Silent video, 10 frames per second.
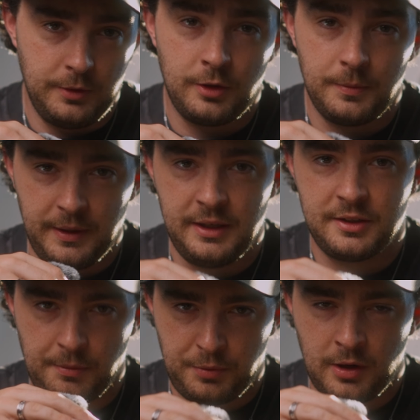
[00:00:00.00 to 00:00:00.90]
not be
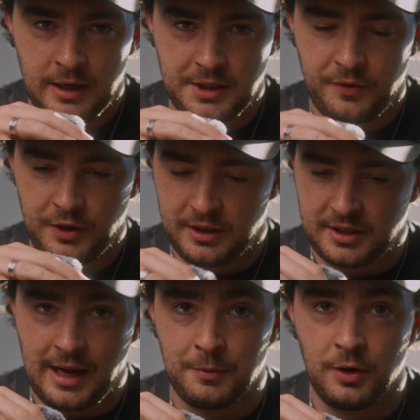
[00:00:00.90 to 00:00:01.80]
surprised that this
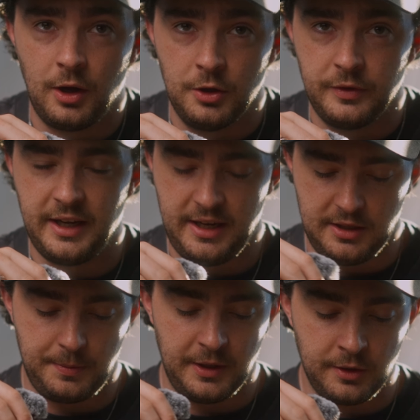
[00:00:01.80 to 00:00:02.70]
camera
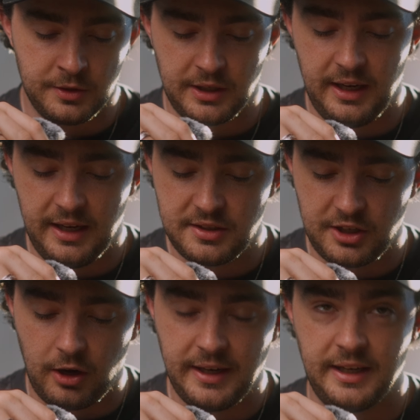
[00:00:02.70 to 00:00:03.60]
overheats because it is
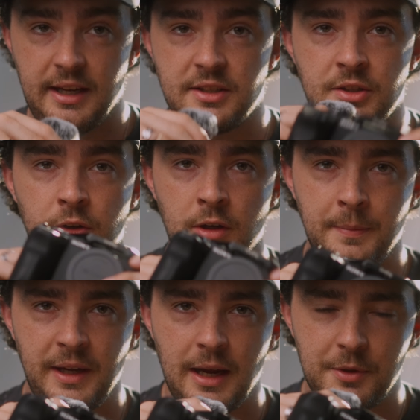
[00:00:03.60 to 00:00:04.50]
tiny. It's not going to
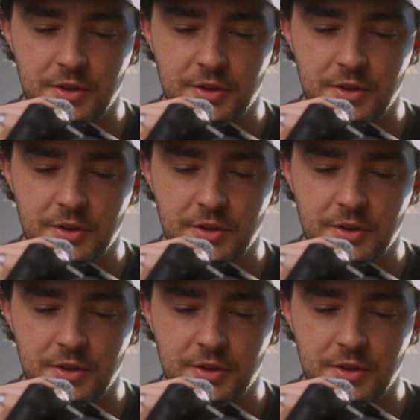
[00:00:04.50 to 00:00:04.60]
be able